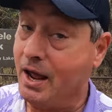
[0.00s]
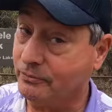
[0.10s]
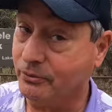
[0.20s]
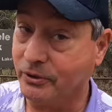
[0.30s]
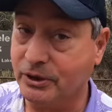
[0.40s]

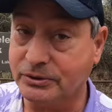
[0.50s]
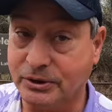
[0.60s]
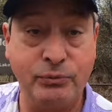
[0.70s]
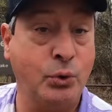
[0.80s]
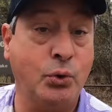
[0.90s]
And for
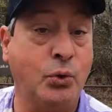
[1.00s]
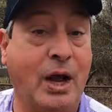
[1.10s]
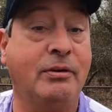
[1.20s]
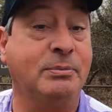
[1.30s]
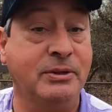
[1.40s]
those of you who
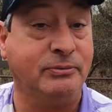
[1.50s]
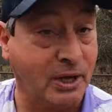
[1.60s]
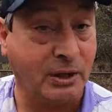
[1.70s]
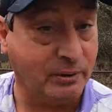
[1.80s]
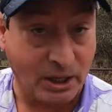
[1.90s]
have been
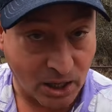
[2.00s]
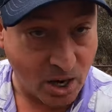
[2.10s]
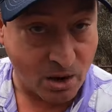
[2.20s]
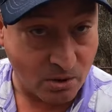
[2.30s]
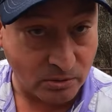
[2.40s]
following
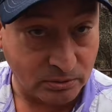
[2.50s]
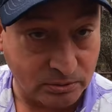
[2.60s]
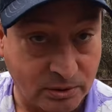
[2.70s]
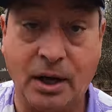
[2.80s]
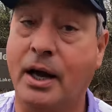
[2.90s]
along,
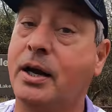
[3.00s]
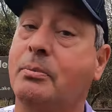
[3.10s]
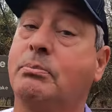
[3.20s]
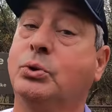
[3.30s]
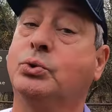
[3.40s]
I
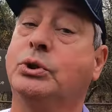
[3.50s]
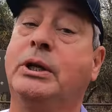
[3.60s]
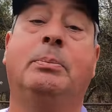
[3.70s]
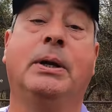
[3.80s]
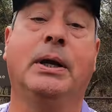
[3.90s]
am most
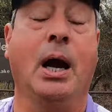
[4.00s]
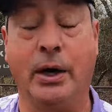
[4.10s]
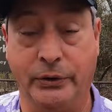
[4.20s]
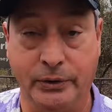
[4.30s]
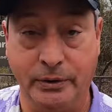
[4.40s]
deeply
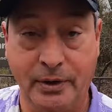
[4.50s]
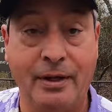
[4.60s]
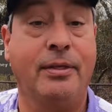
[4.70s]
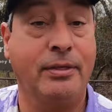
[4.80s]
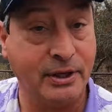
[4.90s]
honored.
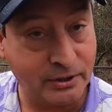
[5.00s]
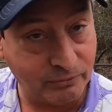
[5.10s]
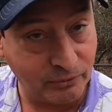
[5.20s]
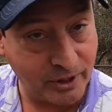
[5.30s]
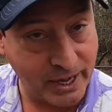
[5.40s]
Thank
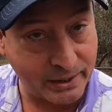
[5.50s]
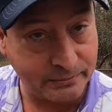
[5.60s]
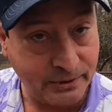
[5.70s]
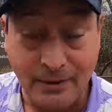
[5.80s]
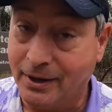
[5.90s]
you for
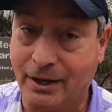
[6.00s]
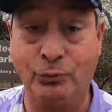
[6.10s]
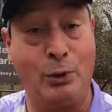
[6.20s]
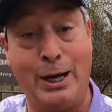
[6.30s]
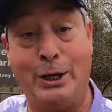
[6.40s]
that.
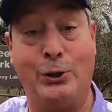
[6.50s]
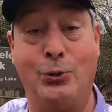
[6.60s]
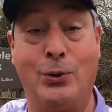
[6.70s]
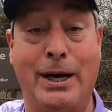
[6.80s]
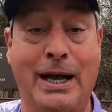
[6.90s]
That's why I
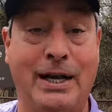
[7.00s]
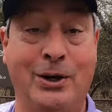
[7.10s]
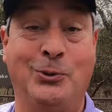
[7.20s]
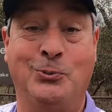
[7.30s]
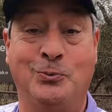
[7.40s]
do what I
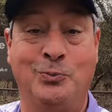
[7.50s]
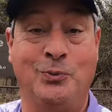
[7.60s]
do.